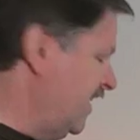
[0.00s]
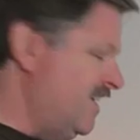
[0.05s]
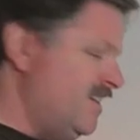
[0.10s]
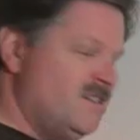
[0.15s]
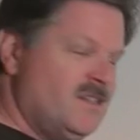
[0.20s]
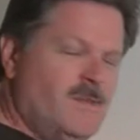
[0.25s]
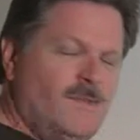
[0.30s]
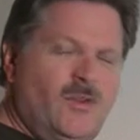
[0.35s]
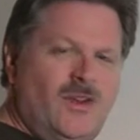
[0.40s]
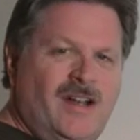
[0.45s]

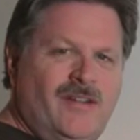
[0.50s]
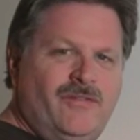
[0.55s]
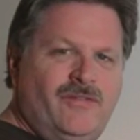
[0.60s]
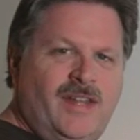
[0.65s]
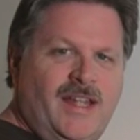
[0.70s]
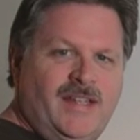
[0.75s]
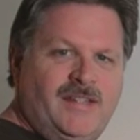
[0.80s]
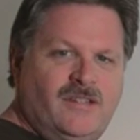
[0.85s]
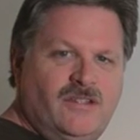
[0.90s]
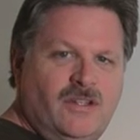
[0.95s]
Some ground
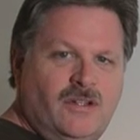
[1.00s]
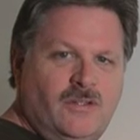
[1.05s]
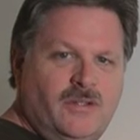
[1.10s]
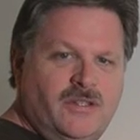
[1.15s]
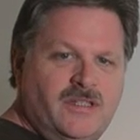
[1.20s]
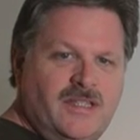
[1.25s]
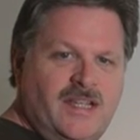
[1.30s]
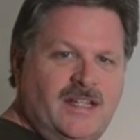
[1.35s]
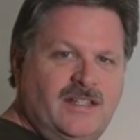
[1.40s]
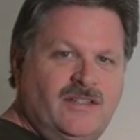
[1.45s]
flax, though,
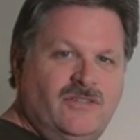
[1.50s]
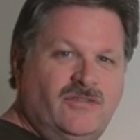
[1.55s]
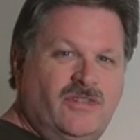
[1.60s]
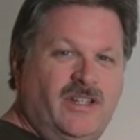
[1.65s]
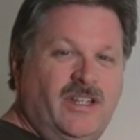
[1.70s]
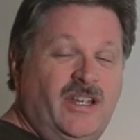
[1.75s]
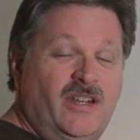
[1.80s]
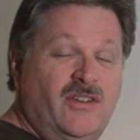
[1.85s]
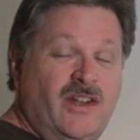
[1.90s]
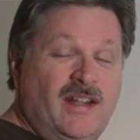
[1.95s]
is not
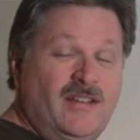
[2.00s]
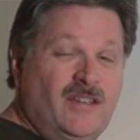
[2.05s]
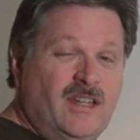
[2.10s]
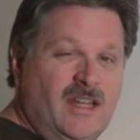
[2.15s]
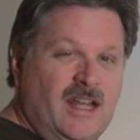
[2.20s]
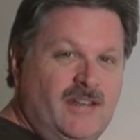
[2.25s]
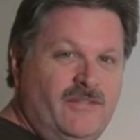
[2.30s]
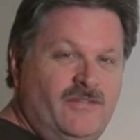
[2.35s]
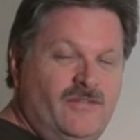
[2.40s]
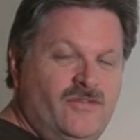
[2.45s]
really ground
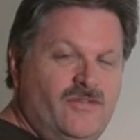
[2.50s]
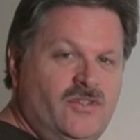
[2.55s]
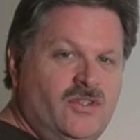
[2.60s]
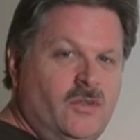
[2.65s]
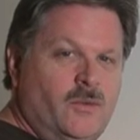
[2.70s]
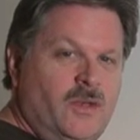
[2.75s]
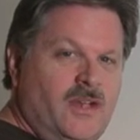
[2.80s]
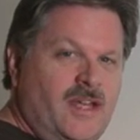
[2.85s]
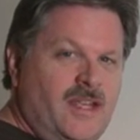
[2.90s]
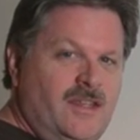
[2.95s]
enough,
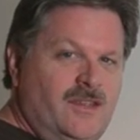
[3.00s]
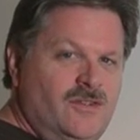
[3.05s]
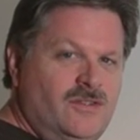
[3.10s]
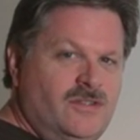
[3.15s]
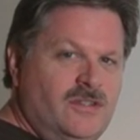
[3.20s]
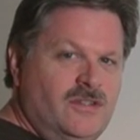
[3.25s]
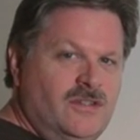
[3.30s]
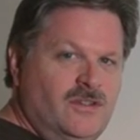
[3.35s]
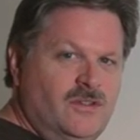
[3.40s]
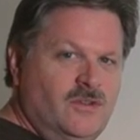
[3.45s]
so what I used
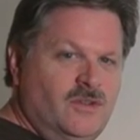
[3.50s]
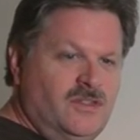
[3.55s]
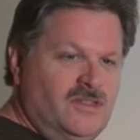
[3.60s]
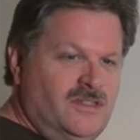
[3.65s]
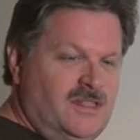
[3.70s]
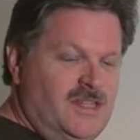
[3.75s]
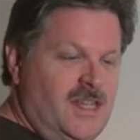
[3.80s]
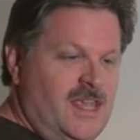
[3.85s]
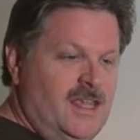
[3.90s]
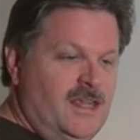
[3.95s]
to do is
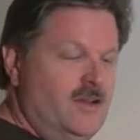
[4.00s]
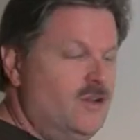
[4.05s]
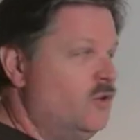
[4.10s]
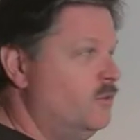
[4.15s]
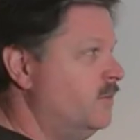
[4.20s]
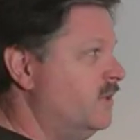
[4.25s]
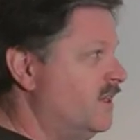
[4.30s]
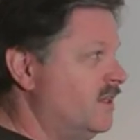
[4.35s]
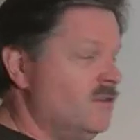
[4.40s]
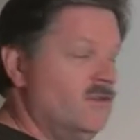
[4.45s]
take it
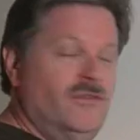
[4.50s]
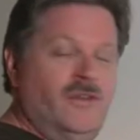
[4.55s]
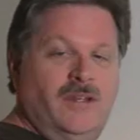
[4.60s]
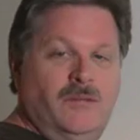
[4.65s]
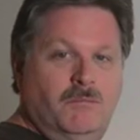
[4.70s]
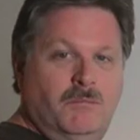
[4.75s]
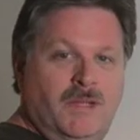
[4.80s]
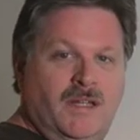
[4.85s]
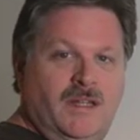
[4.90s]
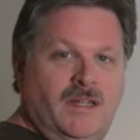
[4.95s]
home and then
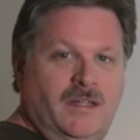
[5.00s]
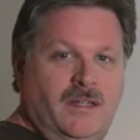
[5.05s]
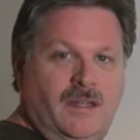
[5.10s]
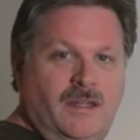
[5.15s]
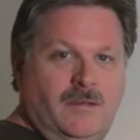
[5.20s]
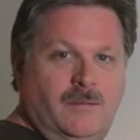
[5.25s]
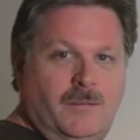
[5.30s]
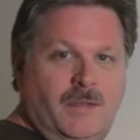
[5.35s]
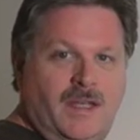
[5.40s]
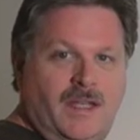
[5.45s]
re-mill it
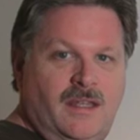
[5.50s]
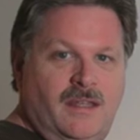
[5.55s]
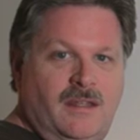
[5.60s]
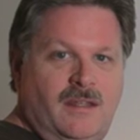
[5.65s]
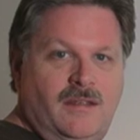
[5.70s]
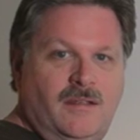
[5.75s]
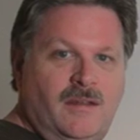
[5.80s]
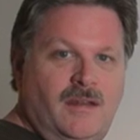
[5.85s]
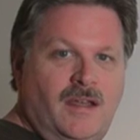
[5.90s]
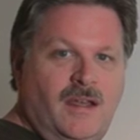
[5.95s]
in my
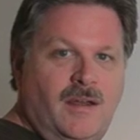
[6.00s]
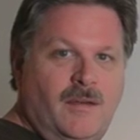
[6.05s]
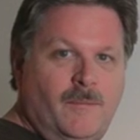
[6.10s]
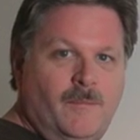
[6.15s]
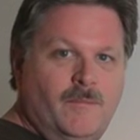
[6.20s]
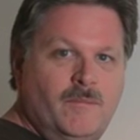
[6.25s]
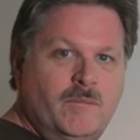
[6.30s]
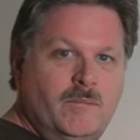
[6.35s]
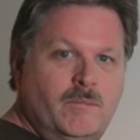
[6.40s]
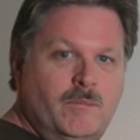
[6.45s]

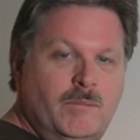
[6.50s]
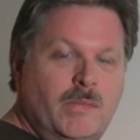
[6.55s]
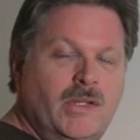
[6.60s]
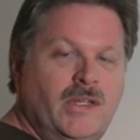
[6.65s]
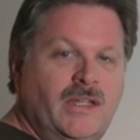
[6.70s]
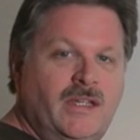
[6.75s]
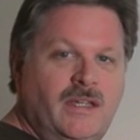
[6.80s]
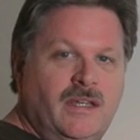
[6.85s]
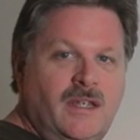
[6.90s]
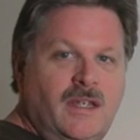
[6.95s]

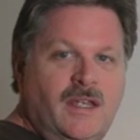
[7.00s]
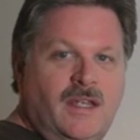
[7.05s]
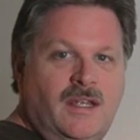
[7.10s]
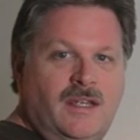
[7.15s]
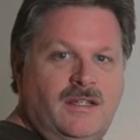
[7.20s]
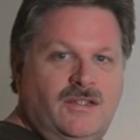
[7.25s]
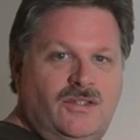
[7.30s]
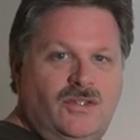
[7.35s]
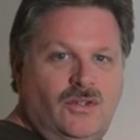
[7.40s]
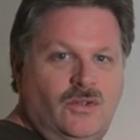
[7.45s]
bullet
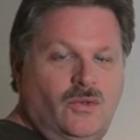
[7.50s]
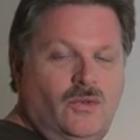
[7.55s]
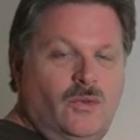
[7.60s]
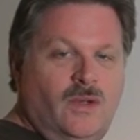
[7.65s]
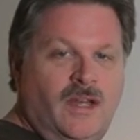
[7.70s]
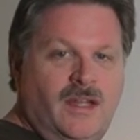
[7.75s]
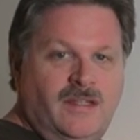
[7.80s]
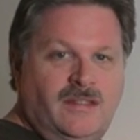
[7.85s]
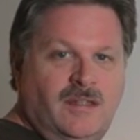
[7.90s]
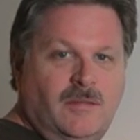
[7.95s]

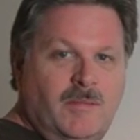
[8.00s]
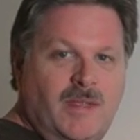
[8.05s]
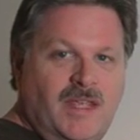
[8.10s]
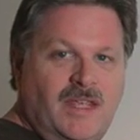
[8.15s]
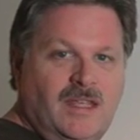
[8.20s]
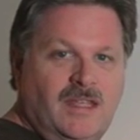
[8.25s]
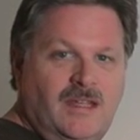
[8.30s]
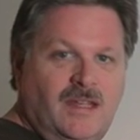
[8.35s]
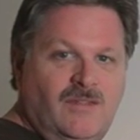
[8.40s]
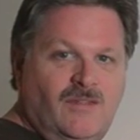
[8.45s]
to
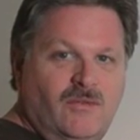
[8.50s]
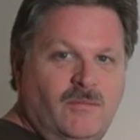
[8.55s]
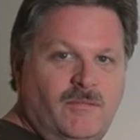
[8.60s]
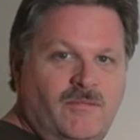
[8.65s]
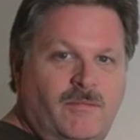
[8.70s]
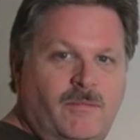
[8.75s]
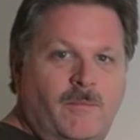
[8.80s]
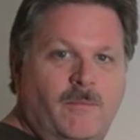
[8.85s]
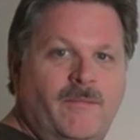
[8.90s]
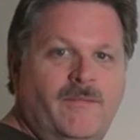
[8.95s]
make it even
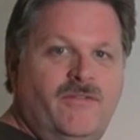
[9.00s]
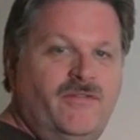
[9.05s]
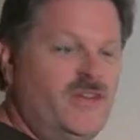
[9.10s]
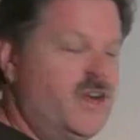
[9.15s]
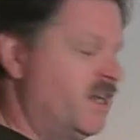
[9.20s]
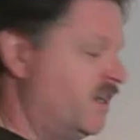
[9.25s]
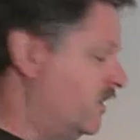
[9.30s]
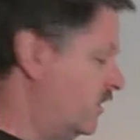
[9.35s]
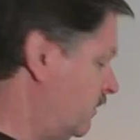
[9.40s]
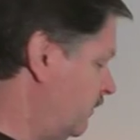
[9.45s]

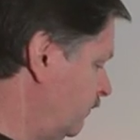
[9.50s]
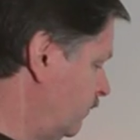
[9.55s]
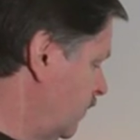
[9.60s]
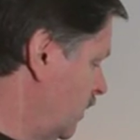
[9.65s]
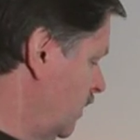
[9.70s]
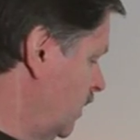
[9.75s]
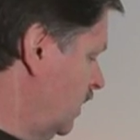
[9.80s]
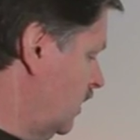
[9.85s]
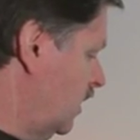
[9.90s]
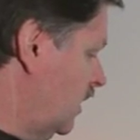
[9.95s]
finer.
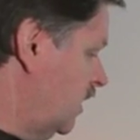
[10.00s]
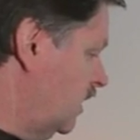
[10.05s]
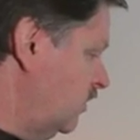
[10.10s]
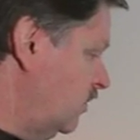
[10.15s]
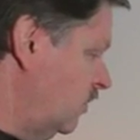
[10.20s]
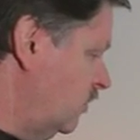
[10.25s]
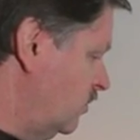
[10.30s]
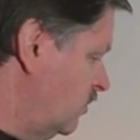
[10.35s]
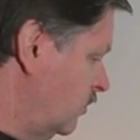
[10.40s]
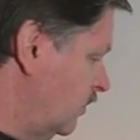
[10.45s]

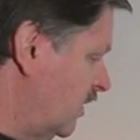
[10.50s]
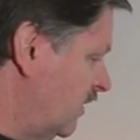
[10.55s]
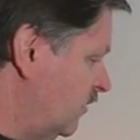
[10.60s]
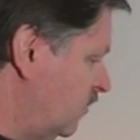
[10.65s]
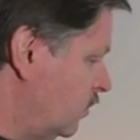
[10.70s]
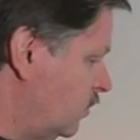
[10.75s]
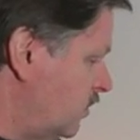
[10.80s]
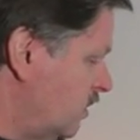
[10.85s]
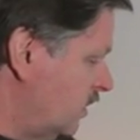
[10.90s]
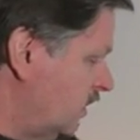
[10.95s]
You can do whatever
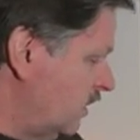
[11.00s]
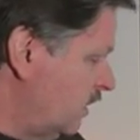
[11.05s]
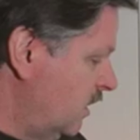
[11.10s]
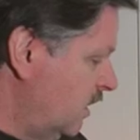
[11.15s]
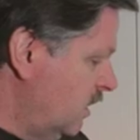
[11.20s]
you want.